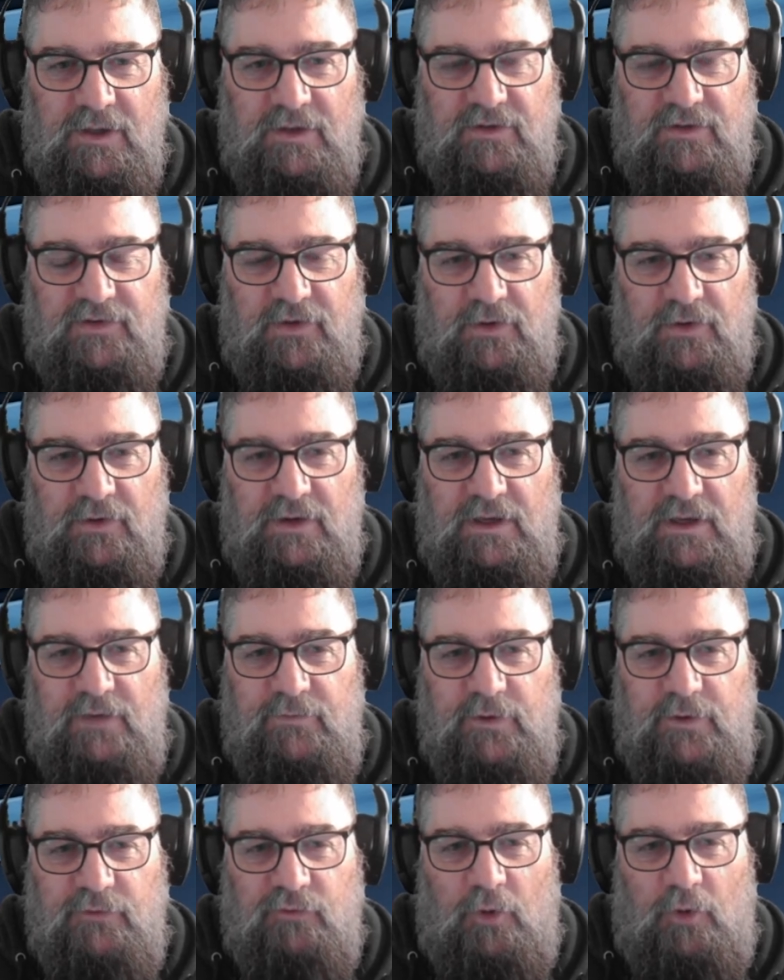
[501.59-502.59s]
So
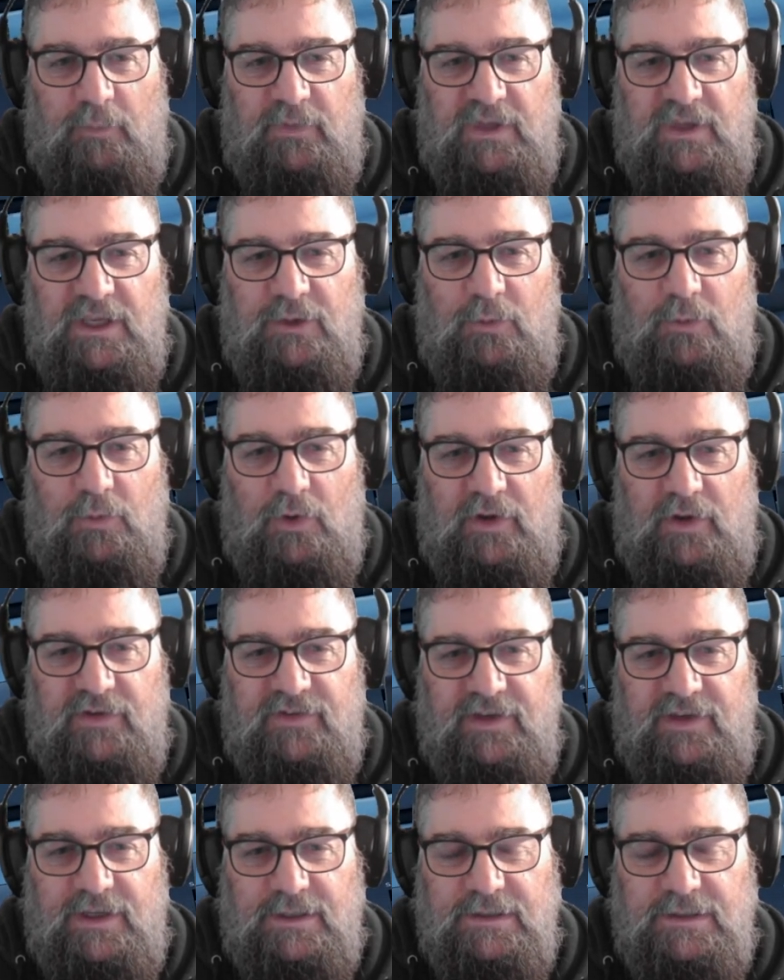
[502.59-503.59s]
if you drop the
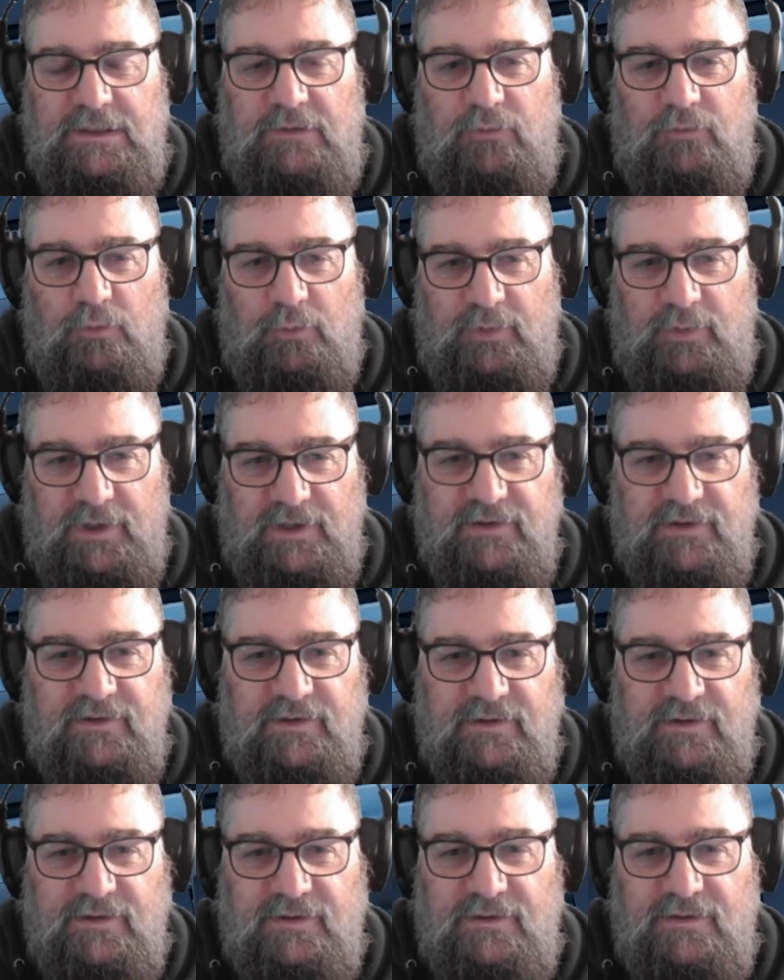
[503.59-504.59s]
equalizing a little
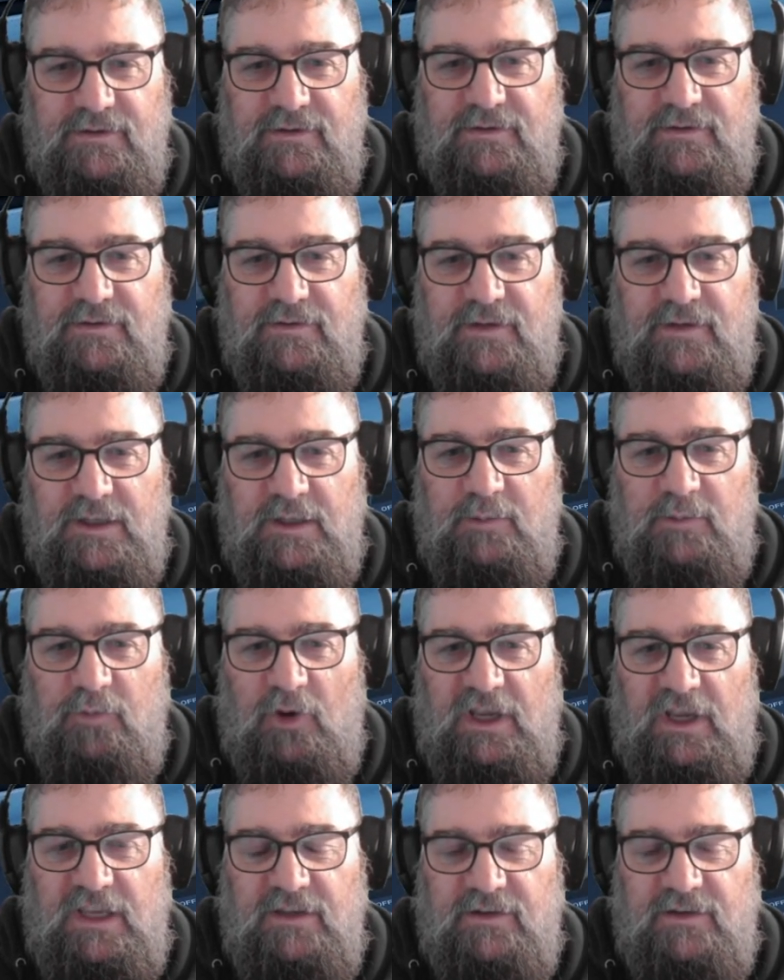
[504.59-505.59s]
bit, then the
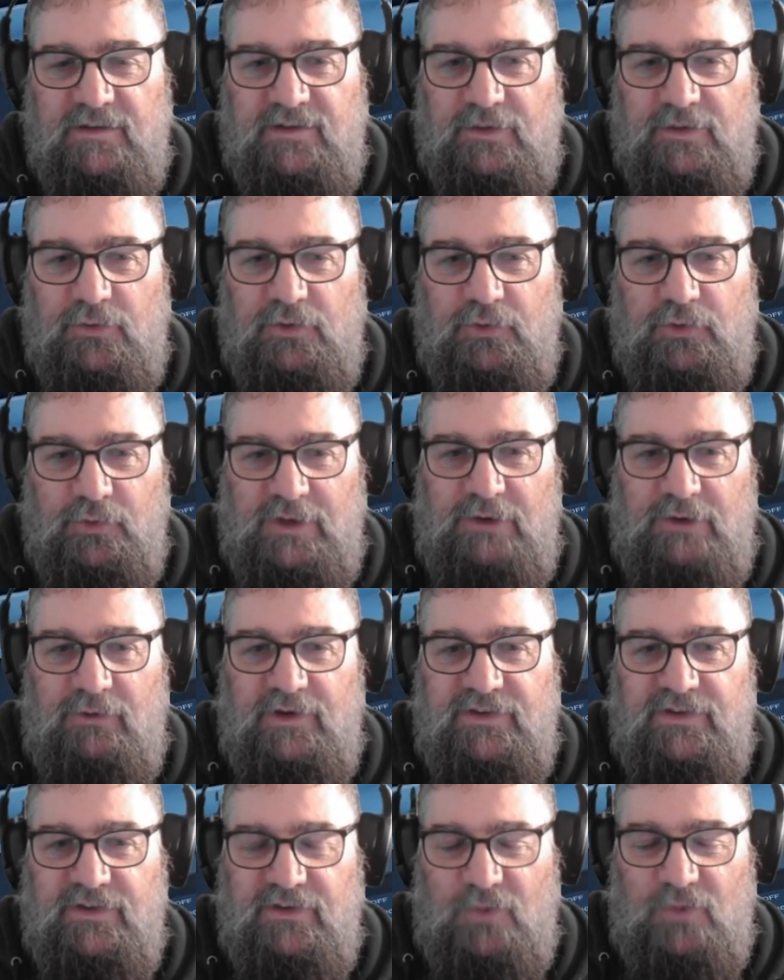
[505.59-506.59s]
brake in the cylinder
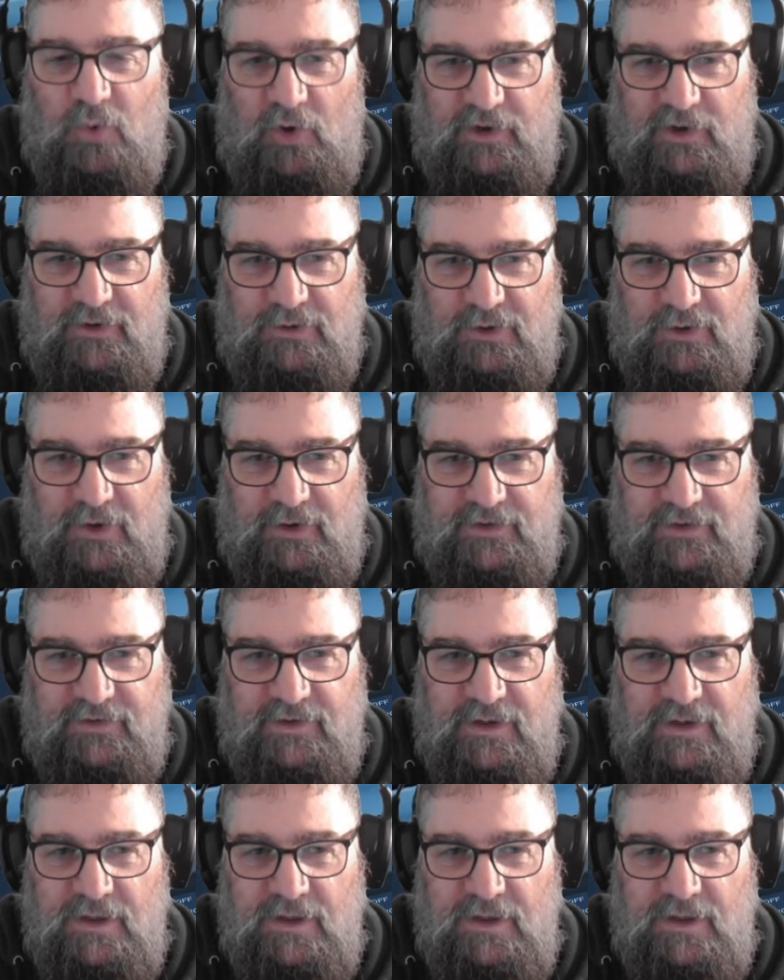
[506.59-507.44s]
increases quite a lot.